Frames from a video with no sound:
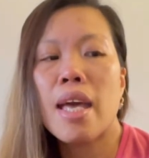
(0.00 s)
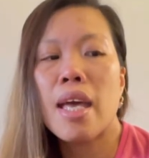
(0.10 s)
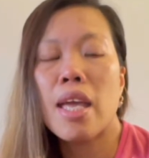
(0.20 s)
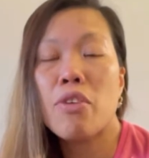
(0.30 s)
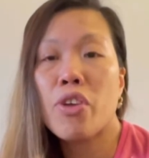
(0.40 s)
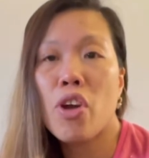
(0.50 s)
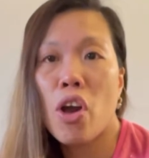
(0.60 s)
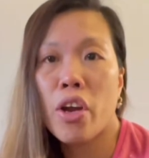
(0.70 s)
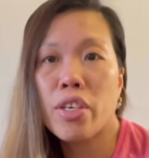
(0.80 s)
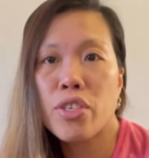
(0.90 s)
in
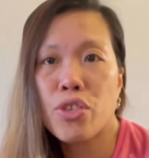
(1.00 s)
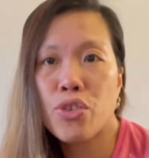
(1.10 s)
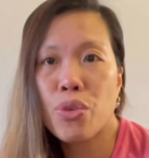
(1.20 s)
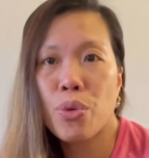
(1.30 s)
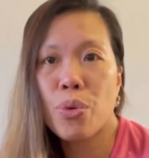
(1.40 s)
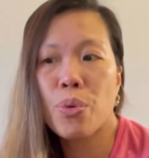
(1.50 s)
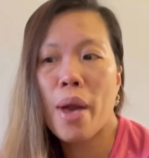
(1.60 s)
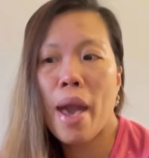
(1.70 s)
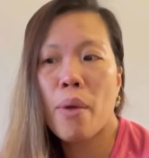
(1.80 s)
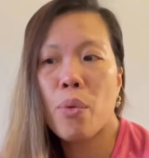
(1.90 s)
regards to
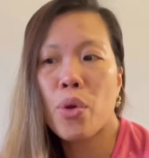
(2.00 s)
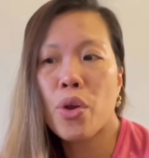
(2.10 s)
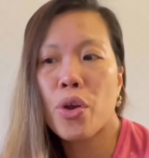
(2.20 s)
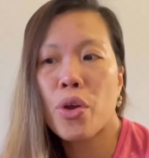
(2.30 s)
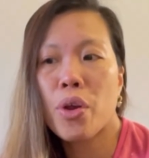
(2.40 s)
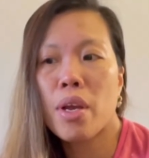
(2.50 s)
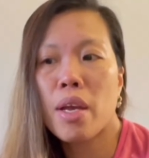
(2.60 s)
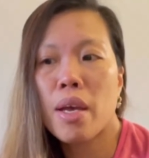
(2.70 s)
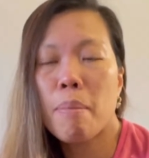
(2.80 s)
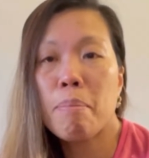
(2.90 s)
our
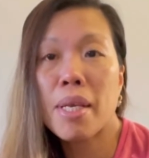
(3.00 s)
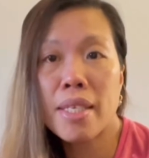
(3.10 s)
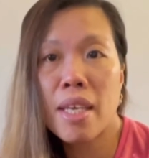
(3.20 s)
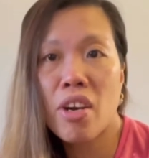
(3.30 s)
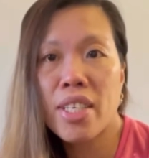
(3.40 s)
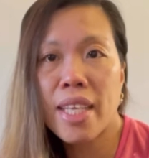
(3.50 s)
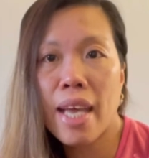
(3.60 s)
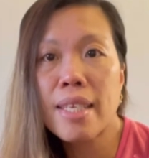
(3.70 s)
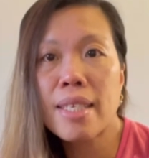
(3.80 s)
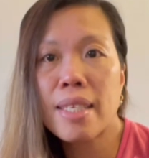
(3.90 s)
PCR
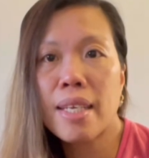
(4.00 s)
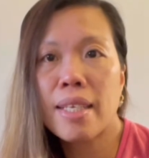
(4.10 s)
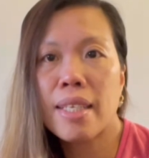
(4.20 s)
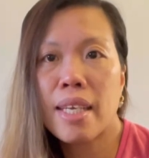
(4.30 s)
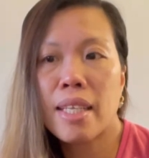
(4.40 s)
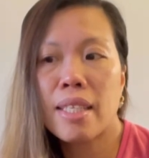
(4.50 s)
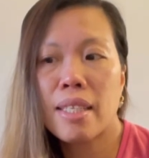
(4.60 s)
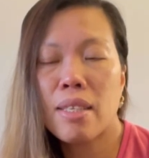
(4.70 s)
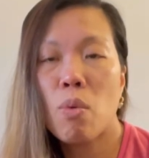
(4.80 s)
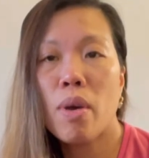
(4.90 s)
test the
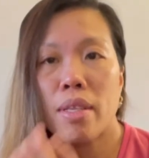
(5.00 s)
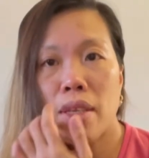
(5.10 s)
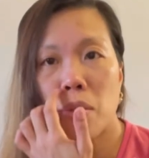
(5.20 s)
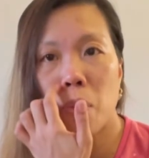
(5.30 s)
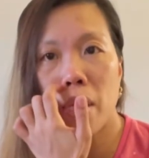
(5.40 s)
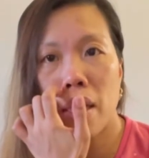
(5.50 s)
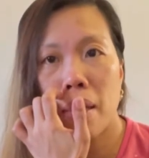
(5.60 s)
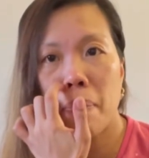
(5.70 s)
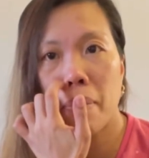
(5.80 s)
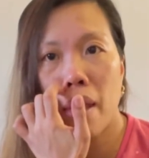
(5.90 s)
the one that
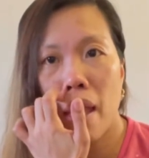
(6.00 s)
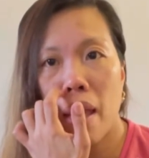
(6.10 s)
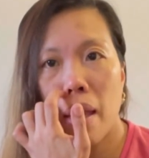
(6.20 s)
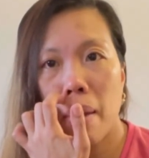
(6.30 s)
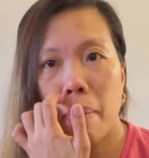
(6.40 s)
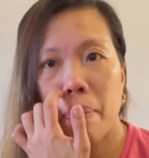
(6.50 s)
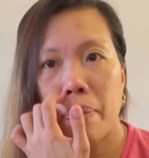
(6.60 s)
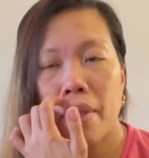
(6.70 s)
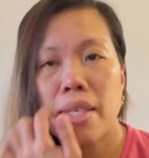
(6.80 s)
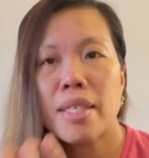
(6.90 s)
we um,
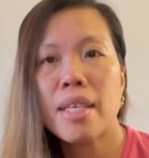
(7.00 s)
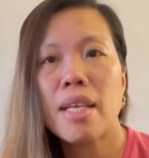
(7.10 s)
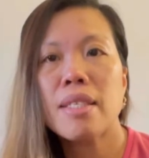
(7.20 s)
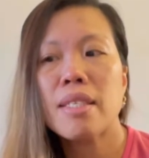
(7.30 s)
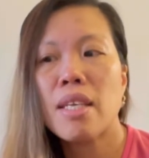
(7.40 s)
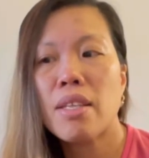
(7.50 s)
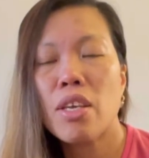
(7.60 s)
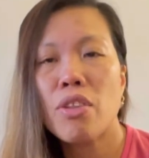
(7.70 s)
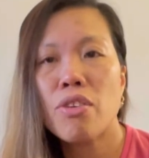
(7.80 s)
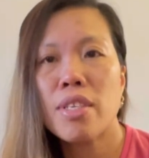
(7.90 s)
sent the
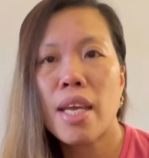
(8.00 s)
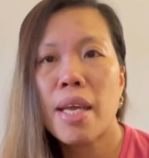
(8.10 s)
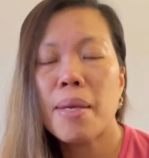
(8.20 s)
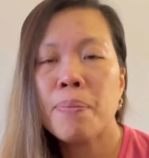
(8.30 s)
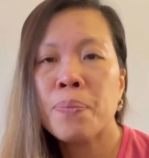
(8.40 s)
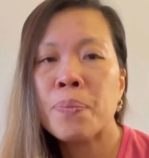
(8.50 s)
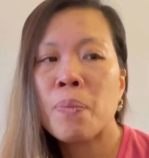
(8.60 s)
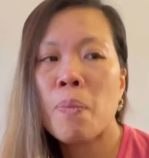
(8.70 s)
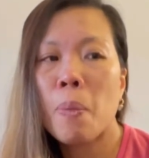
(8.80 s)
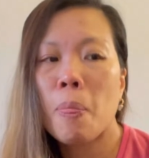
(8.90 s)
other day
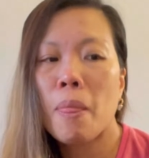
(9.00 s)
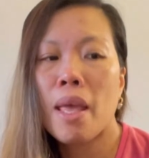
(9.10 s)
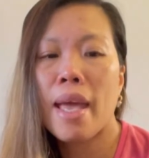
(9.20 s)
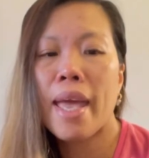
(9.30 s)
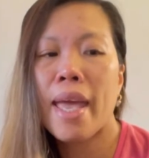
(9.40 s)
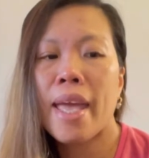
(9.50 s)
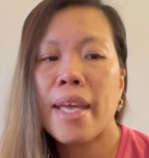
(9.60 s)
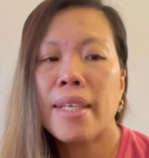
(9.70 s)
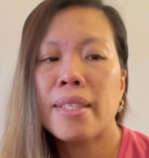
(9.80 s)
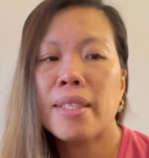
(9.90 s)

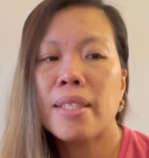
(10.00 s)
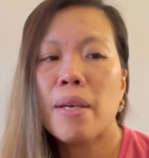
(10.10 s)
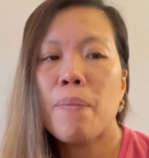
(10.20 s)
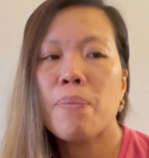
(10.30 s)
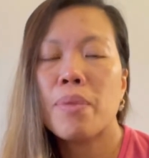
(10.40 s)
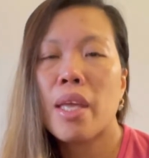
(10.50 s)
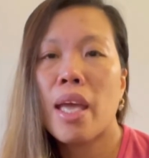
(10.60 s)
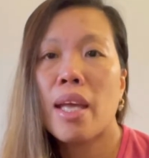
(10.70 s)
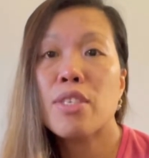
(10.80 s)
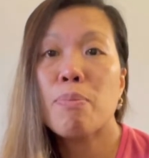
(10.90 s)
and
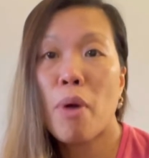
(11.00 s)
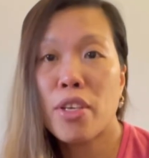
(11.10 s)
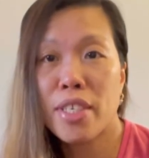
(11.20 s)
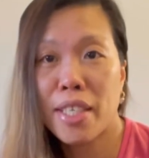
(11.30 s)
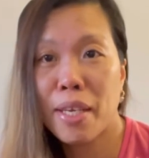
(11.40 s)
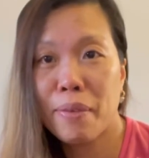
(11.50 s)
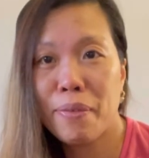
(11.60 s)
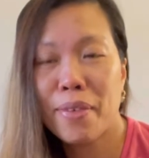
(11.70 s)
it's positive